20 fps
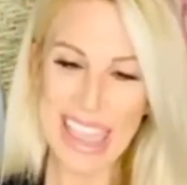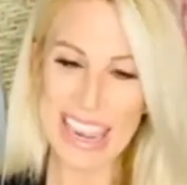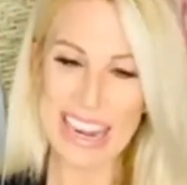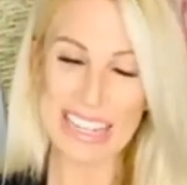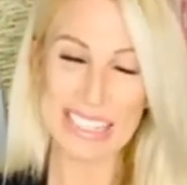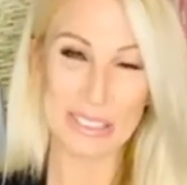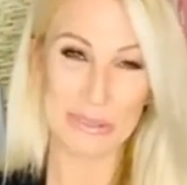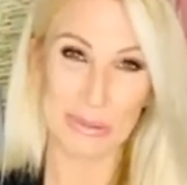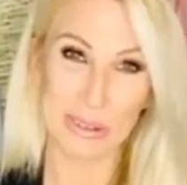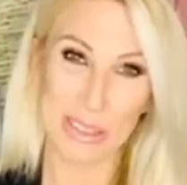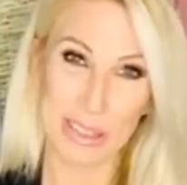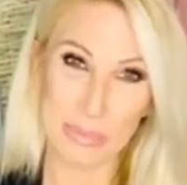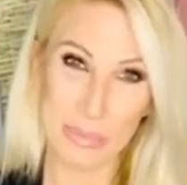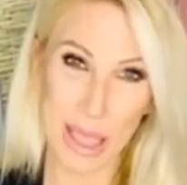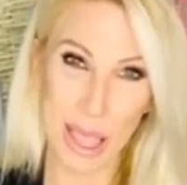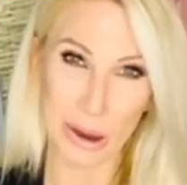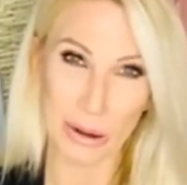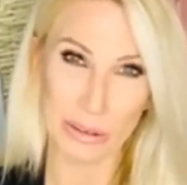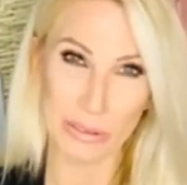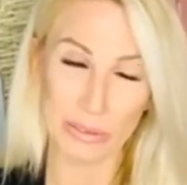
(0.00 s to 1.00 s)
it's really
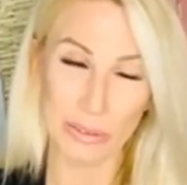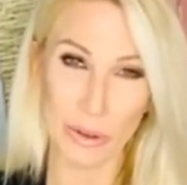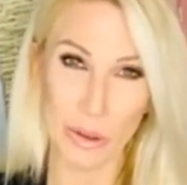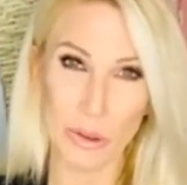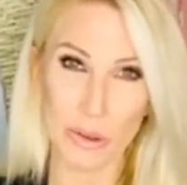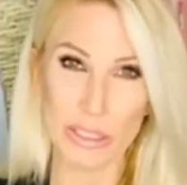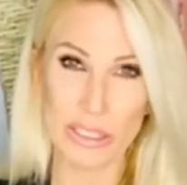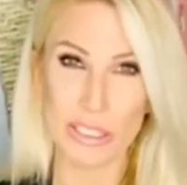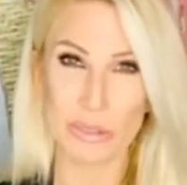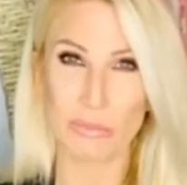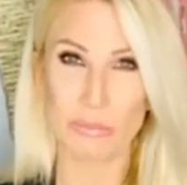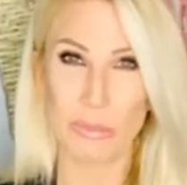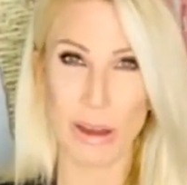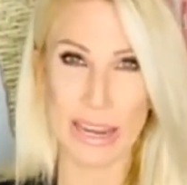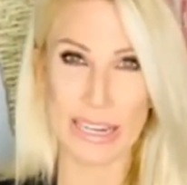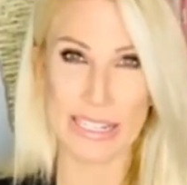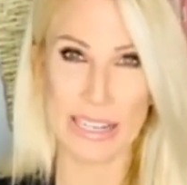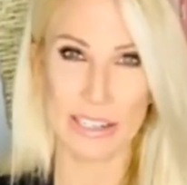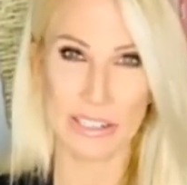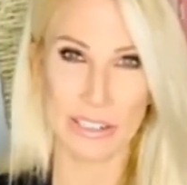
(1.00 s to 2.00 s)
powerful. So
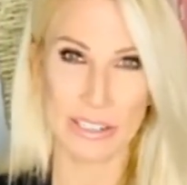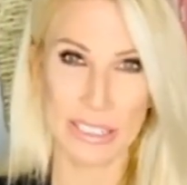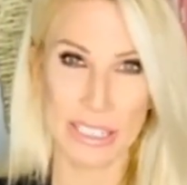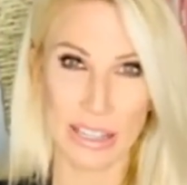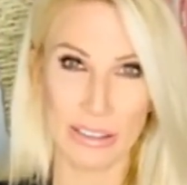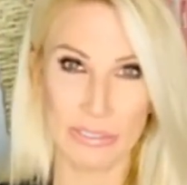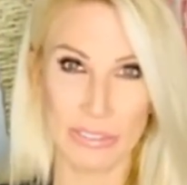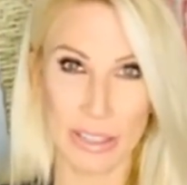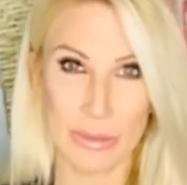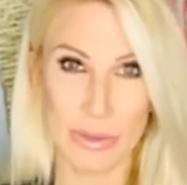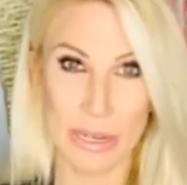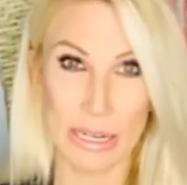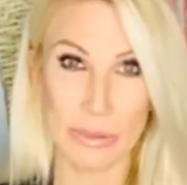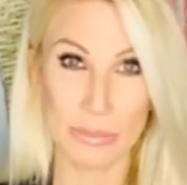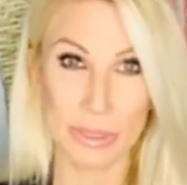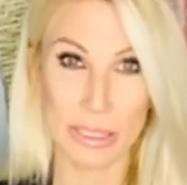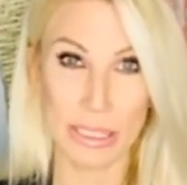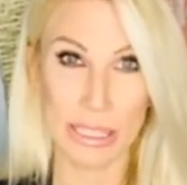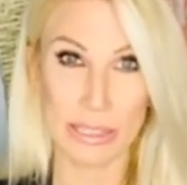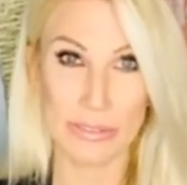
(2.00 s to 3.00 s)
write down your self-limiting
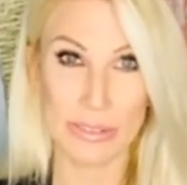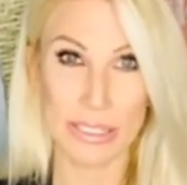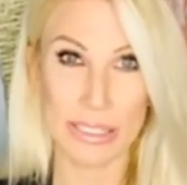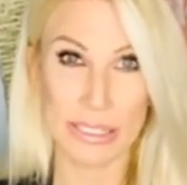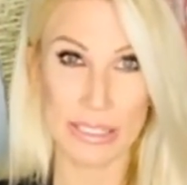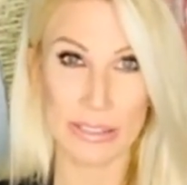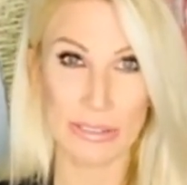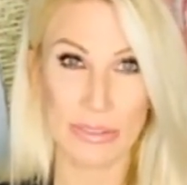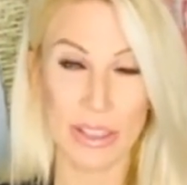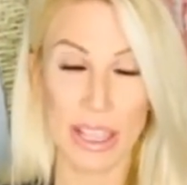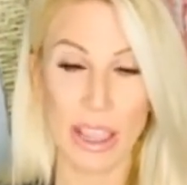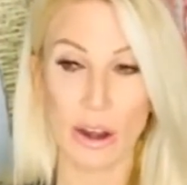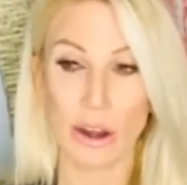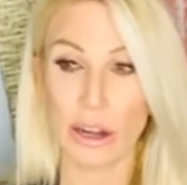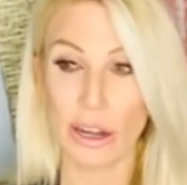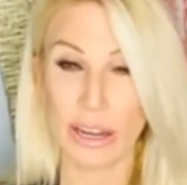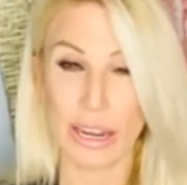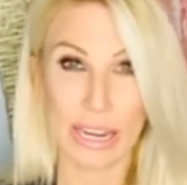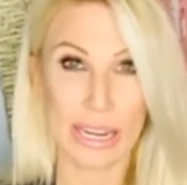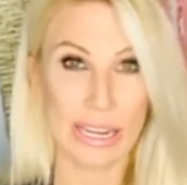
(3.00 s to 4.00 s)
beliefs,
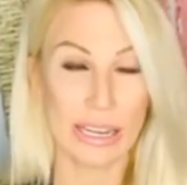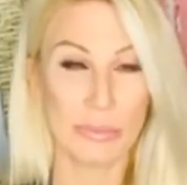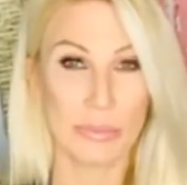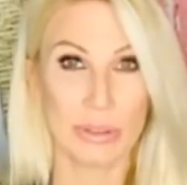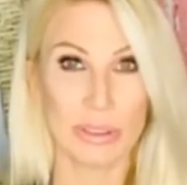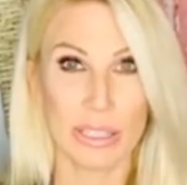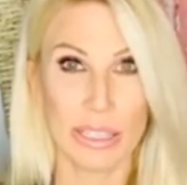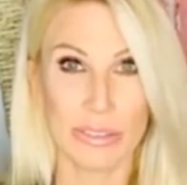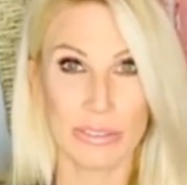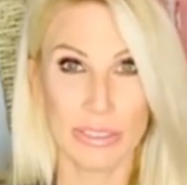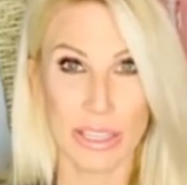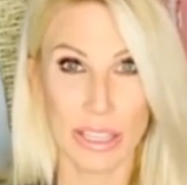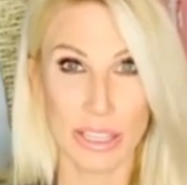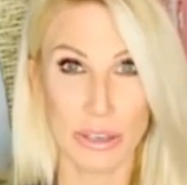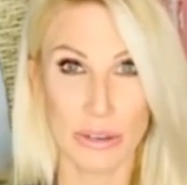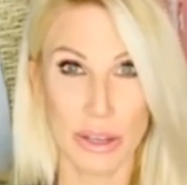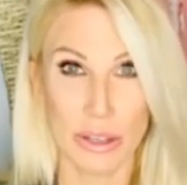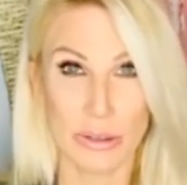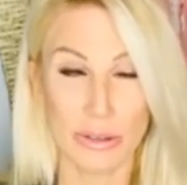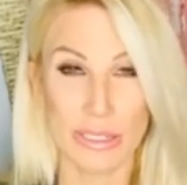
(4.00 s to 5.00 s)
or any belief that
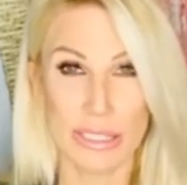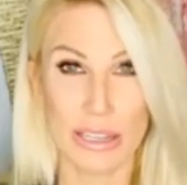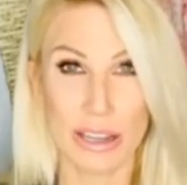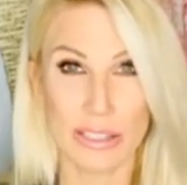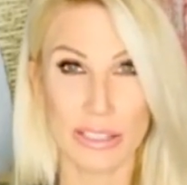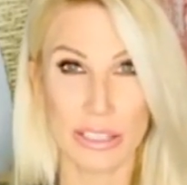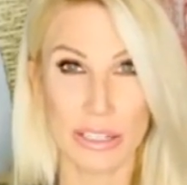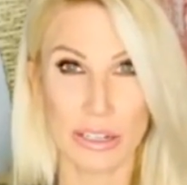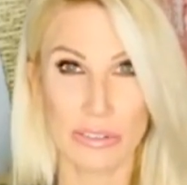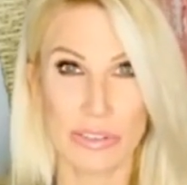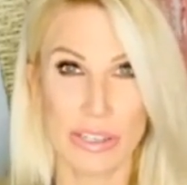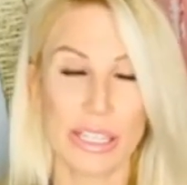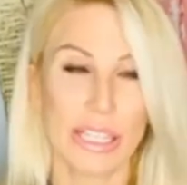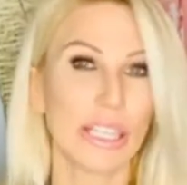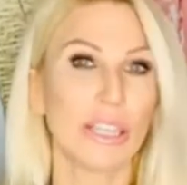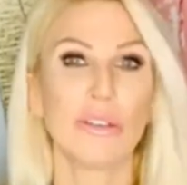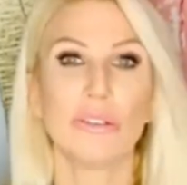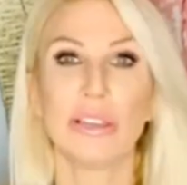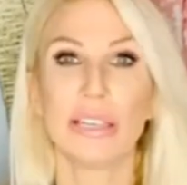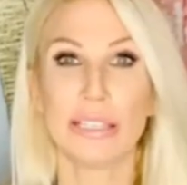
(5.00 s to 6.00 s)
you know is not serving
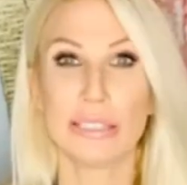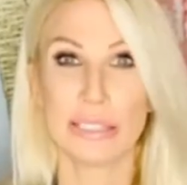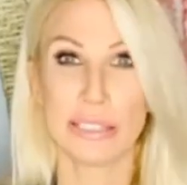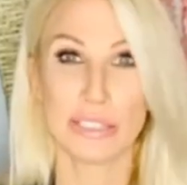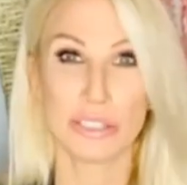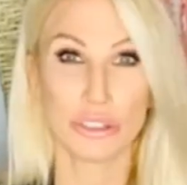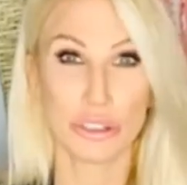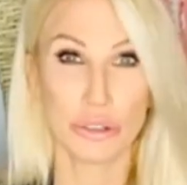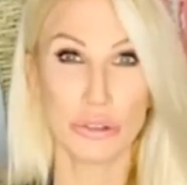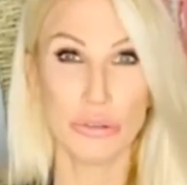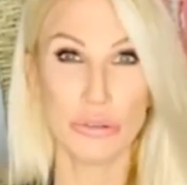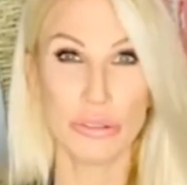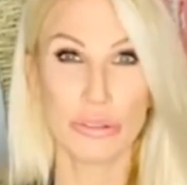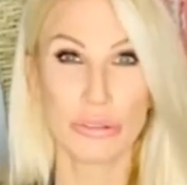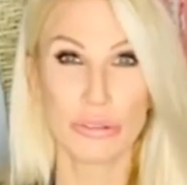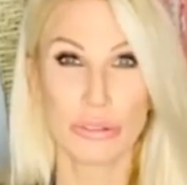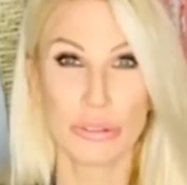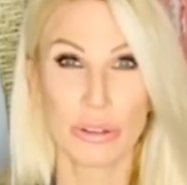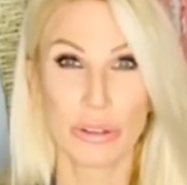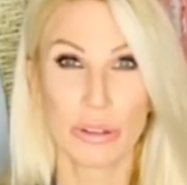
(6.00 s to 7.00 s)
you. Is it truth
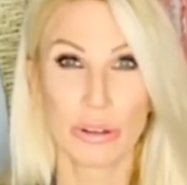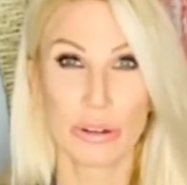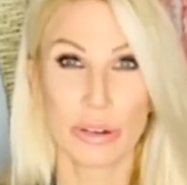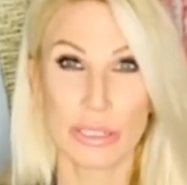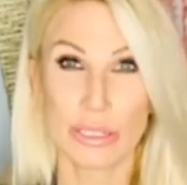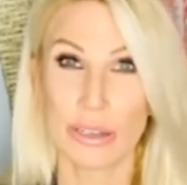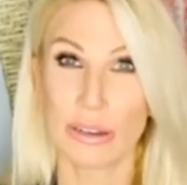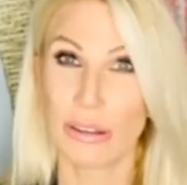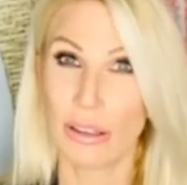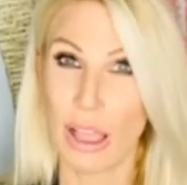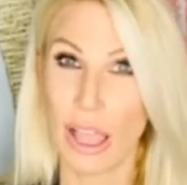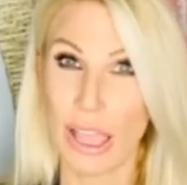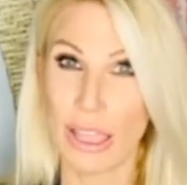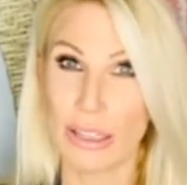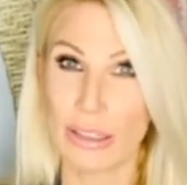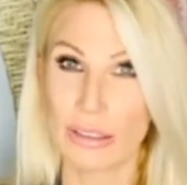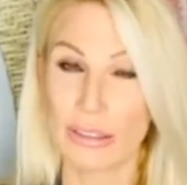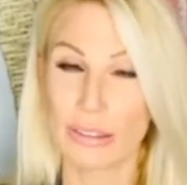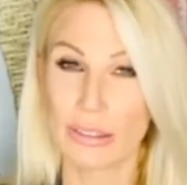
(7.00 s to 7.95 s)
or is it a lie?